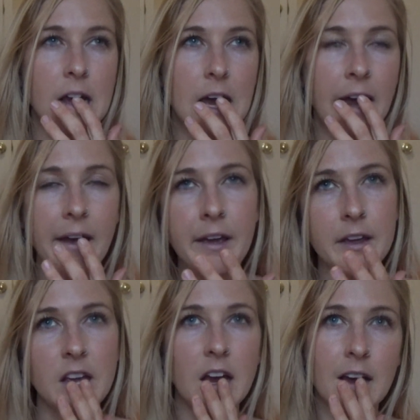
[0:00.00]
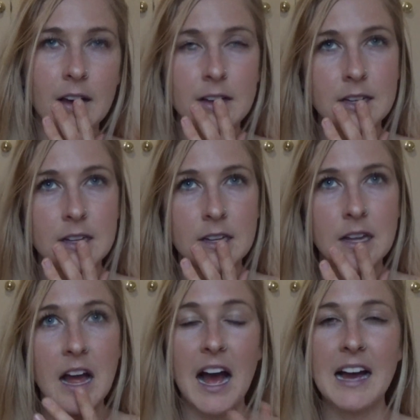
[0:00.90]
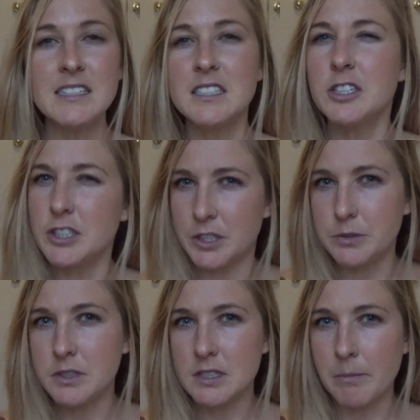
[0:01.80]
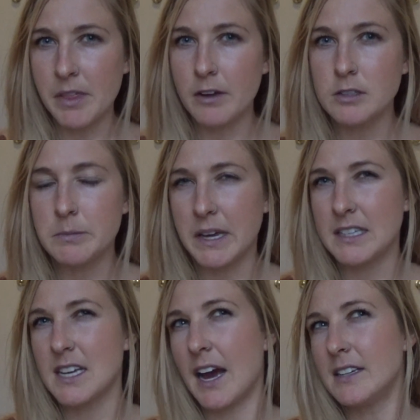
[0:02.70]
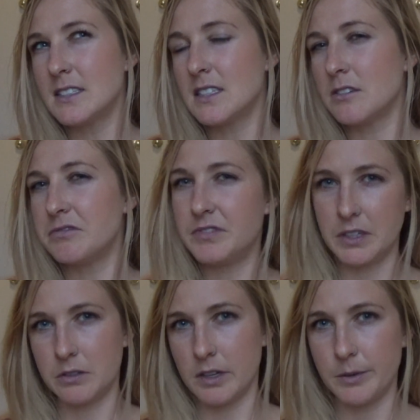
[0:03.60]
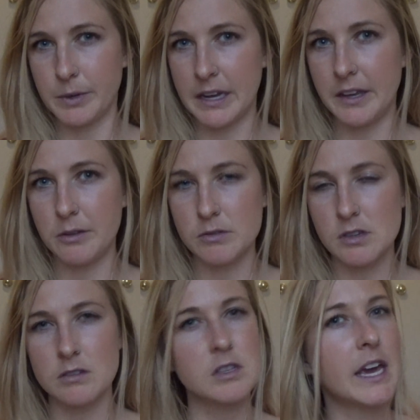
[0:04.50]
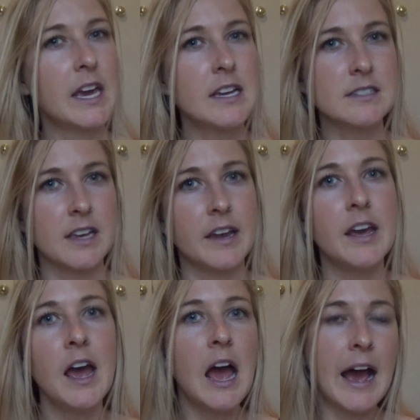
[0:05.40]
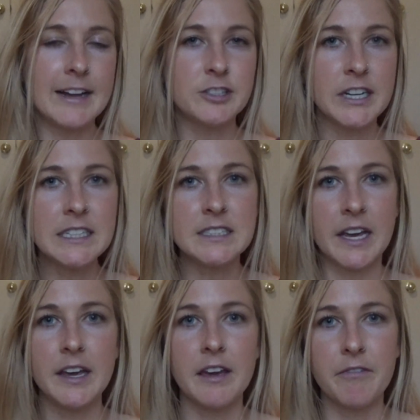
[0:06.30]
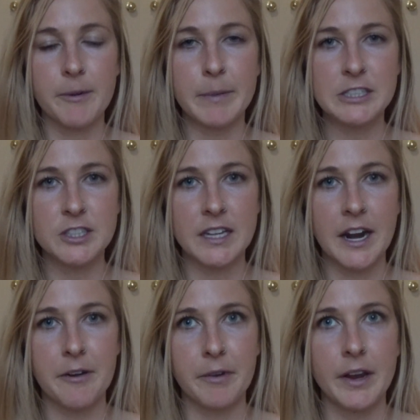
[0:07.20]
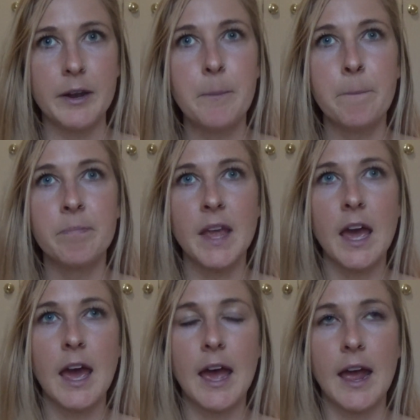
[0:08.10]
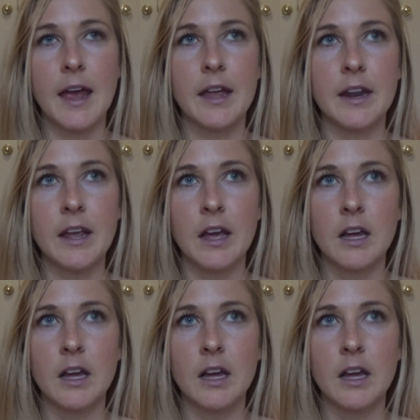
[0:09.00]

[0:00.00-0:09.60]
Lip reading: I still use some of those because I still feel good when I use those. Like I said, I try to take information that I read and